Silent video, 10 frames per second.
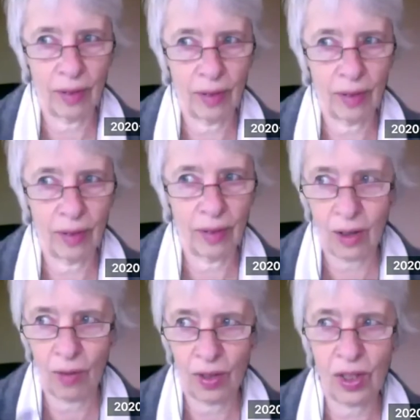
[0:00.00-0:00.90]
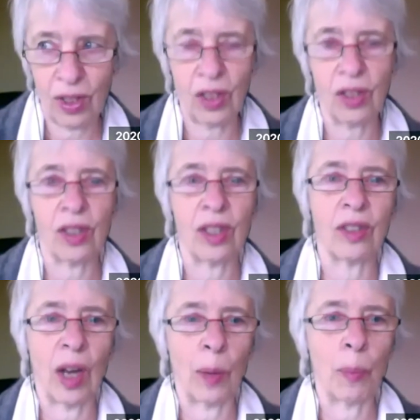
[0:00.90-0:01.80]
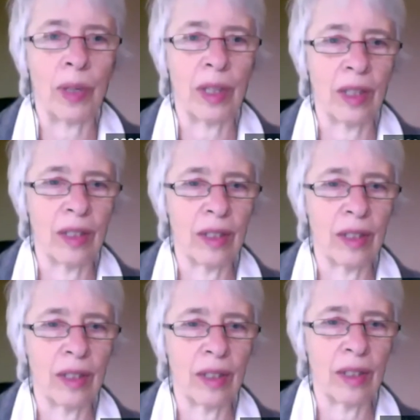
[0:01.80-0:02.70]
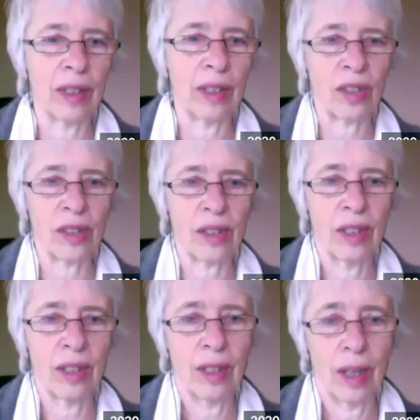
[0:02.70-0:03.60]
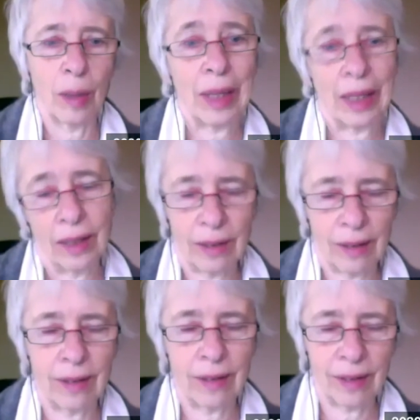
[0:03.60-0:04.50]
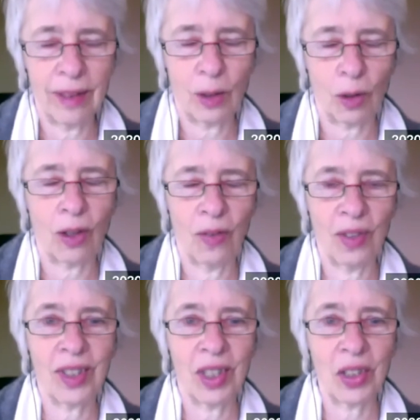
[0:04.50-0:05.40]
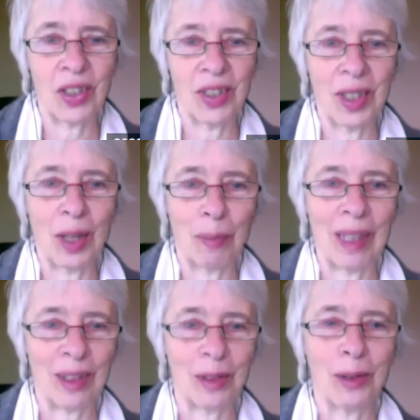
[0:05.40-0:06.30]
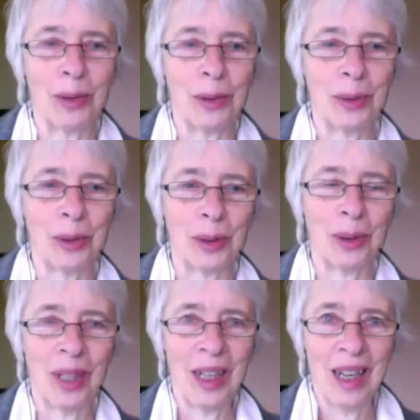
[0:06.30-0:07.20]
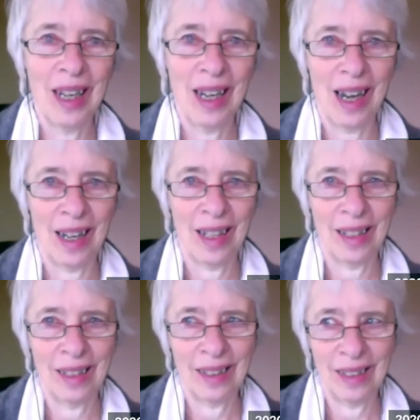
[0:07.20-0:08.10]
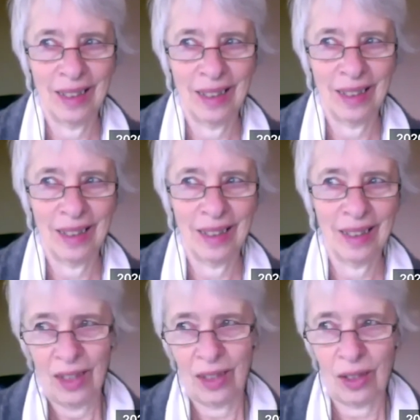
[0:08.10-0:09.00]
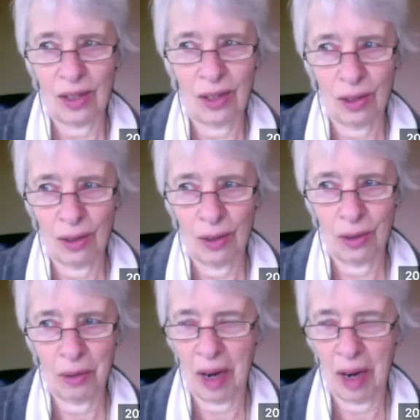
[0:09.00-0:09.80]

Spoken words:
conversations in therapy sessions, I mean, these are conversations that matter too, you know. And so I